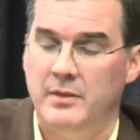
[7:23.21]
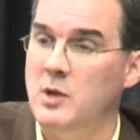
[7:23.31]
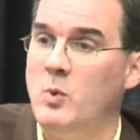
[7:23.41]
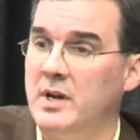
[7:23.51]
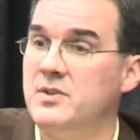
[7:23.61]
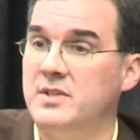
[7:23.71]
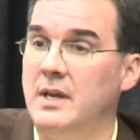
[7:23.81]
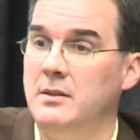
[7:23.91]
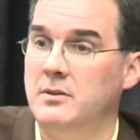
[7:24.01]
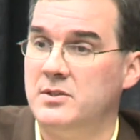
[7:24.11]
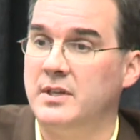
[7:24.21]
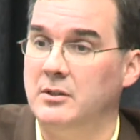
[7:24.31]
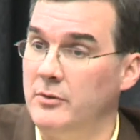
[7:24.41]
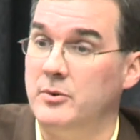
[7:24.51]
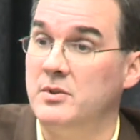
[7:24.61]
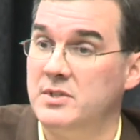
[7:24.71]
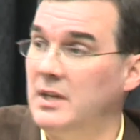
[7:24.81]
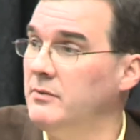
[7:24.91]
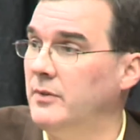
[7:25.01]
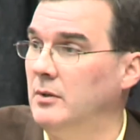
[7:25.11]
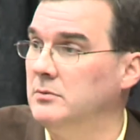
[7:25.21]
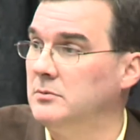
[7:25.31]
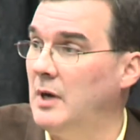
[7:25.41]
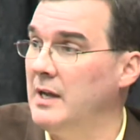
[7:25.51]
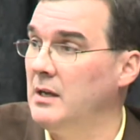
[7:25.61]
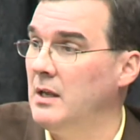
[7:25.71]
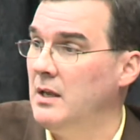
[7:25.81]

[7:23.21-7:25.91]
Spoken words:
They want to send the signal through the cell phone, right?